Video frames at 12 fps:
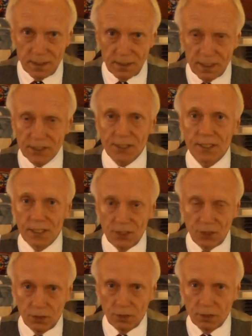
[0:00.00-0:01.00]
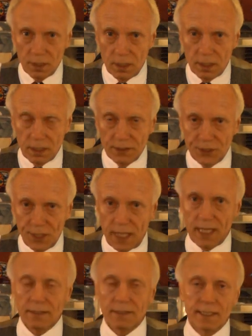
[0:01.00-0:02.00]
This initial
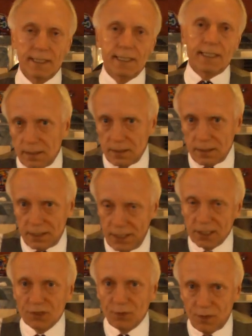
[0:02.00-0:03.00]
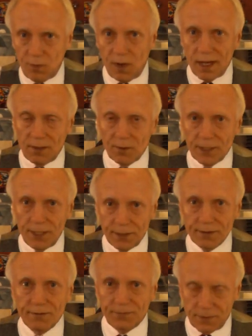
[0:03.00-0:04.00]
chat deals with why we're
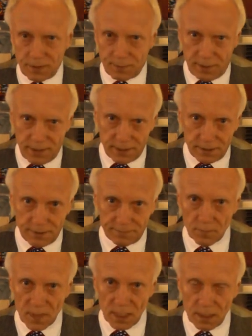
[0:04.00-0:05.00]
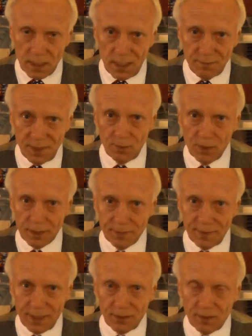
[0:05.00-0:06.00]
here in the first place. I've been a
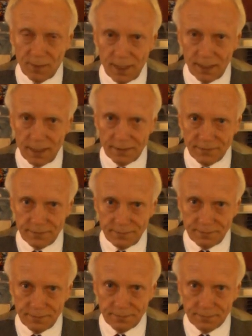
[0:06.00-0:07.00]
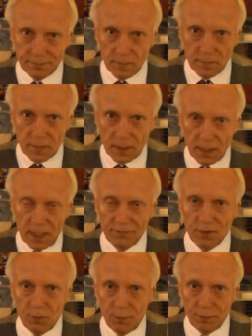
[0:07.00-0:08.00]
working man all my life. I have
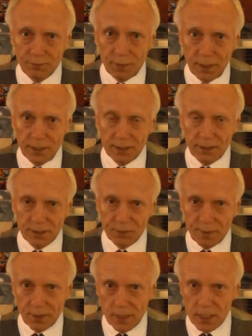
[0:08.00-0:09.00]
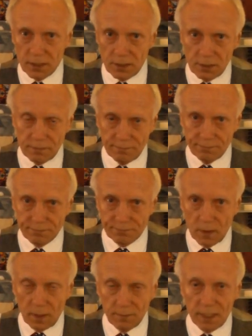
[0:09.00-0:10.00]
no political experience.
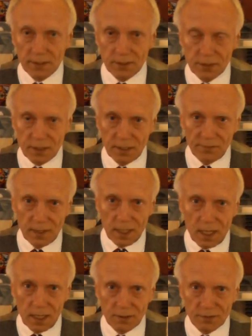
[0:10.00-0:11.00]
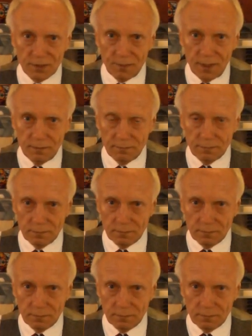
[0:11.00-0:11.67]
I'm not the son of a congressman.